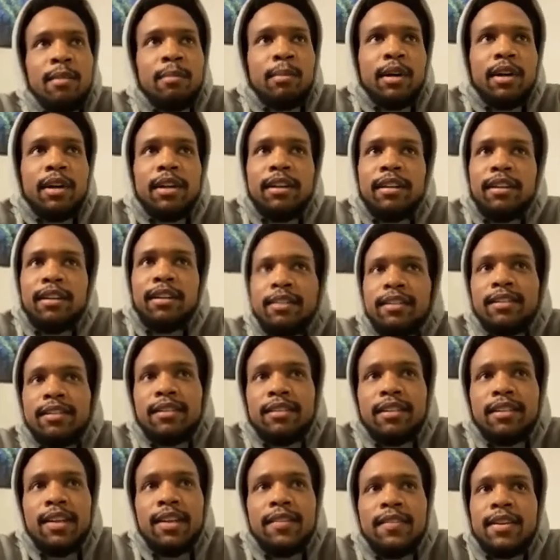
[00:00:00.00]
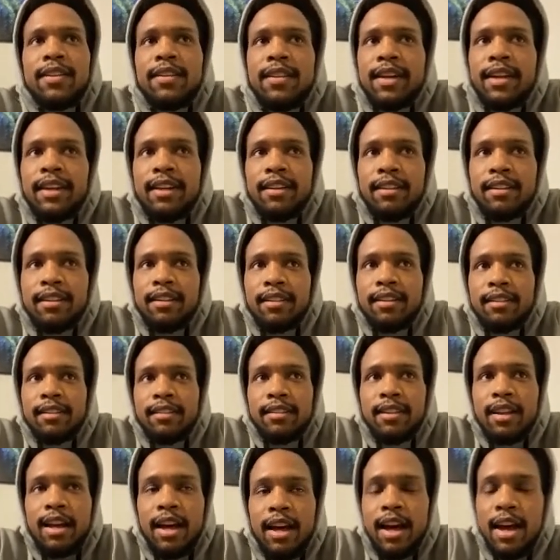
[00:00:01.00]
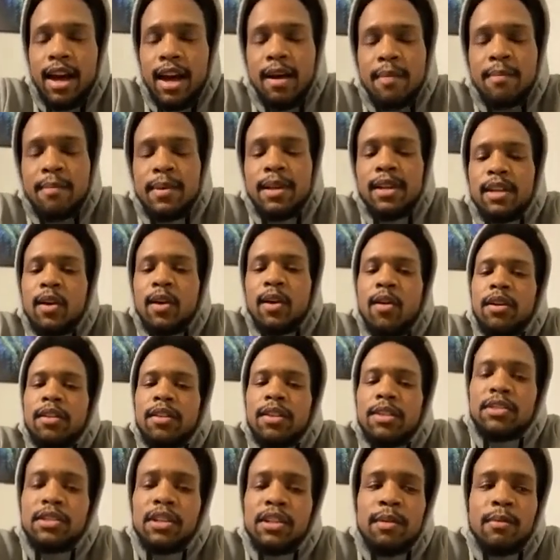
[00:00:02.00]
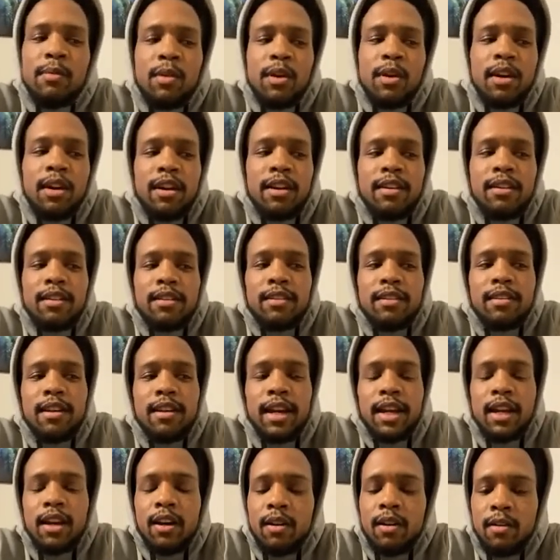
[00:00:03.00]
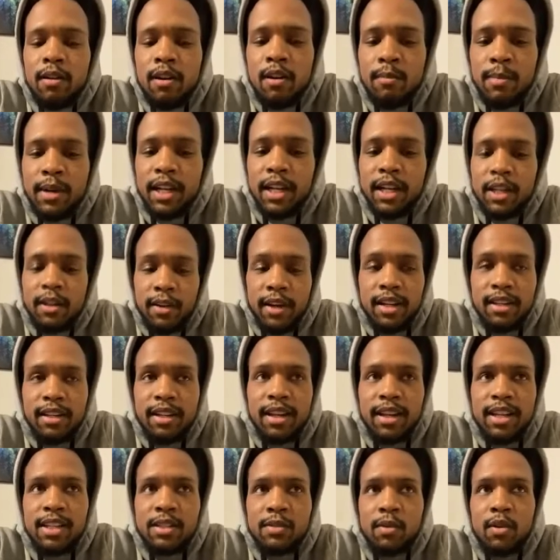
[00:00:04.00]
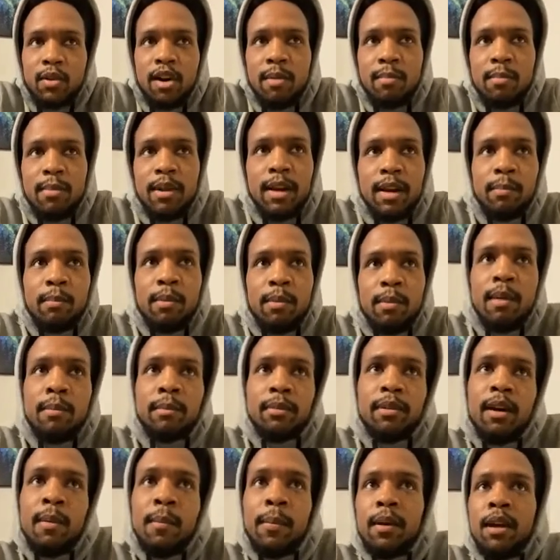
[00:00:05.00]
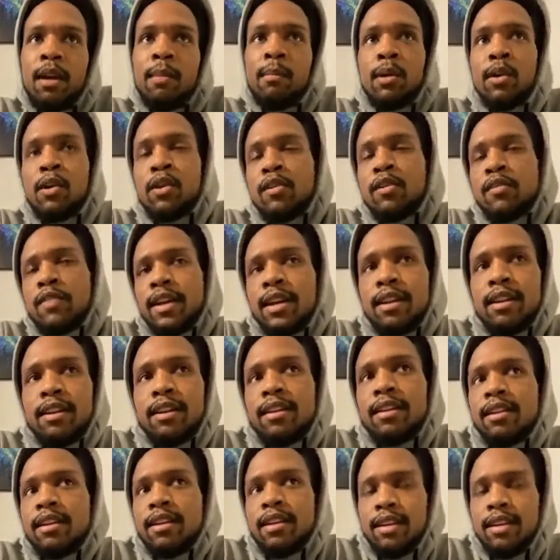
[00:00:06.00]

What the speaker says: But even like I've been going to the gym where like on my great days where I'm like pumped up and I'm motivated,